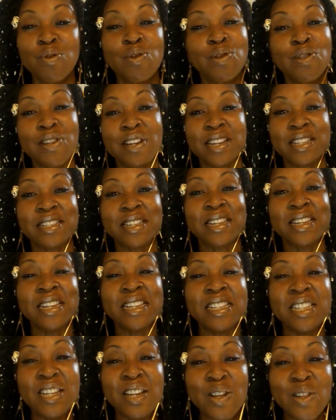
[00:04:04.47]
You look at the
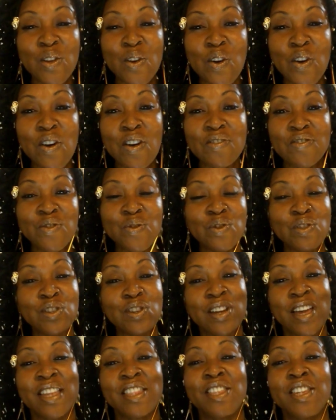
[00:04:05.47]
kente cloths, you look at